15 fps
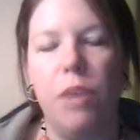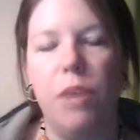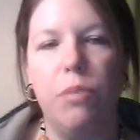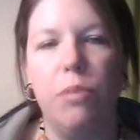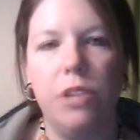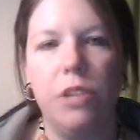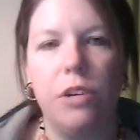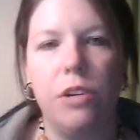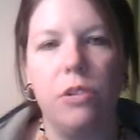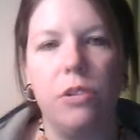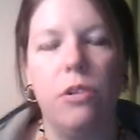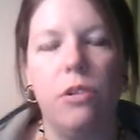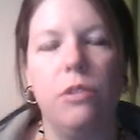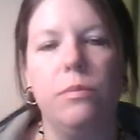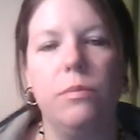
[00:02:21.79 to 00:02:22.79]

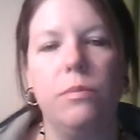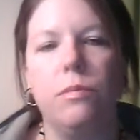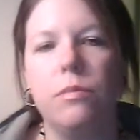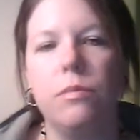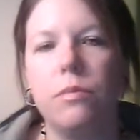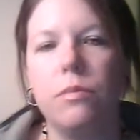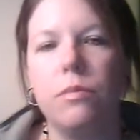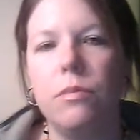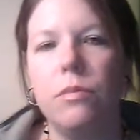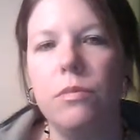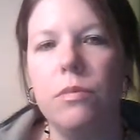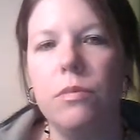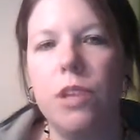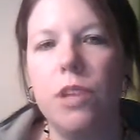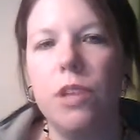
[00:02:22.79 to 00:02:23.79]
political
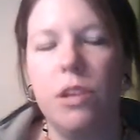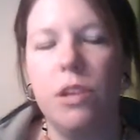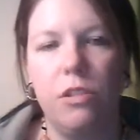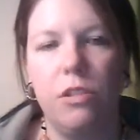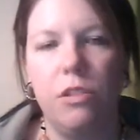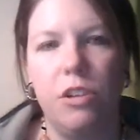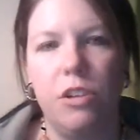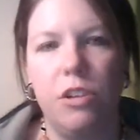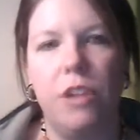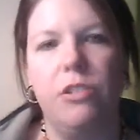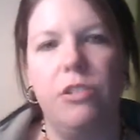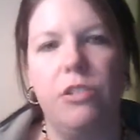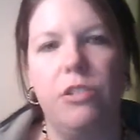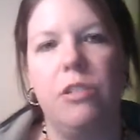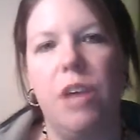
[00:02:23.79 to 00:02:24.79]

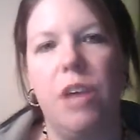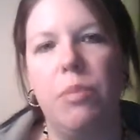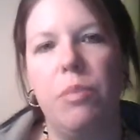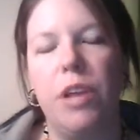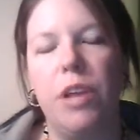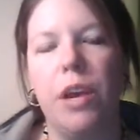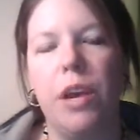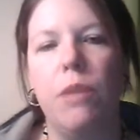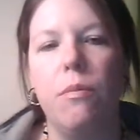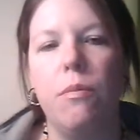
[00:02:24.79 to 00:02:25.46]
considerations at play.